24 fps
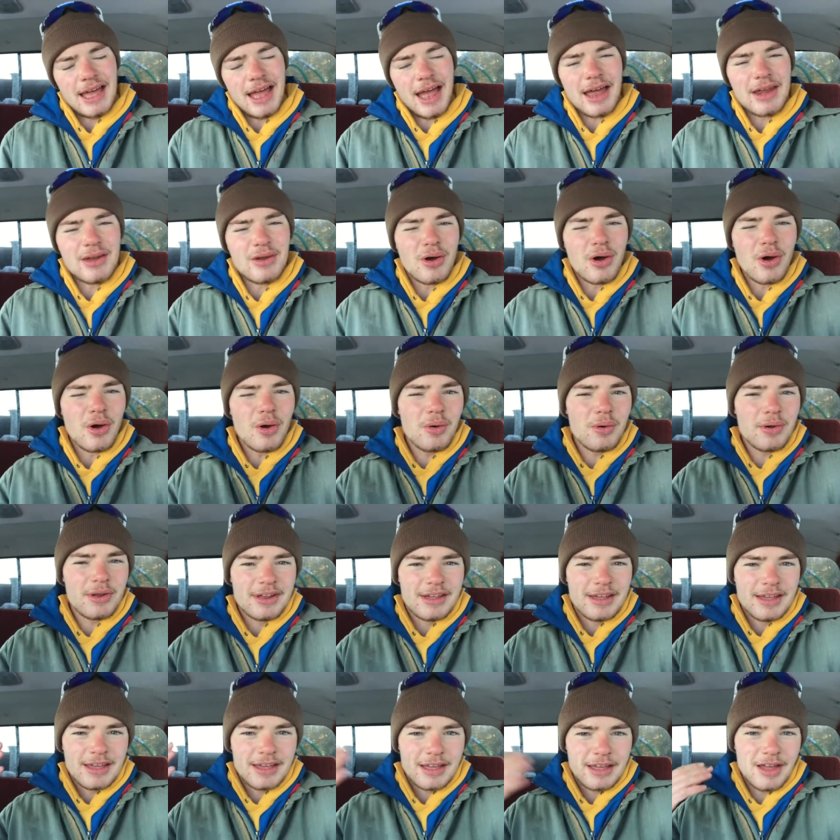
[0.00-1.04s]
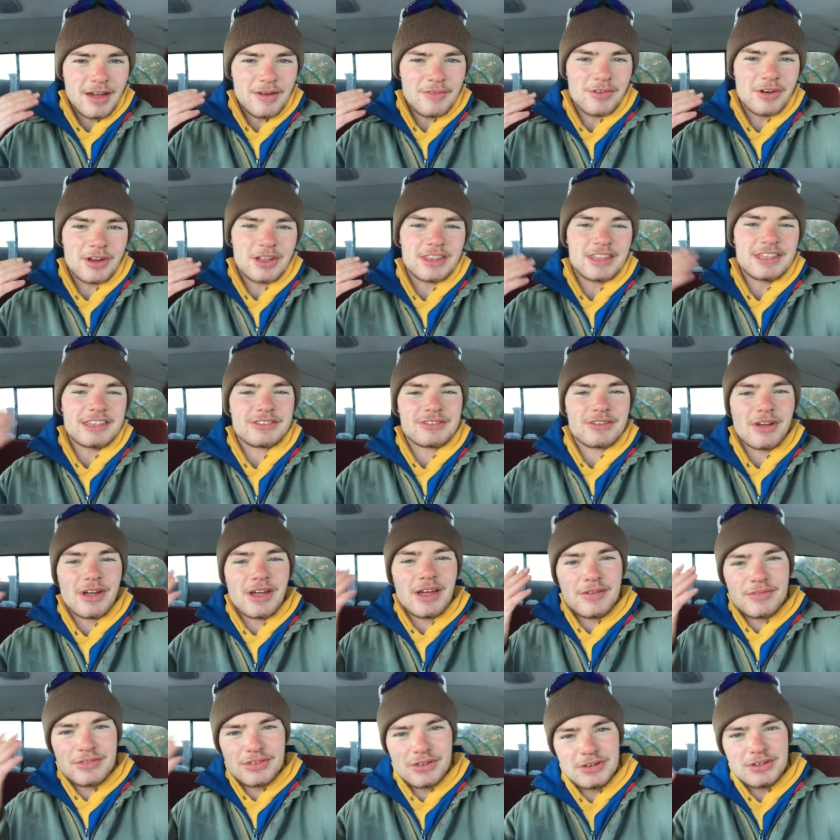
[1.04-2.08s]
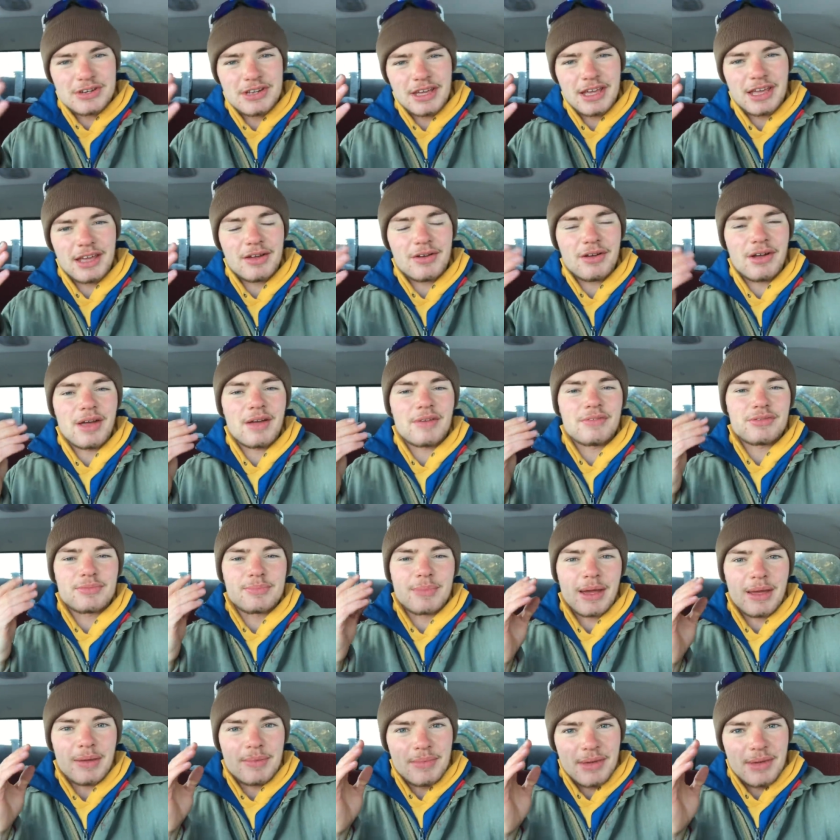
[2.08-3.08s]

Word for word: I know covering these graves or digging graves might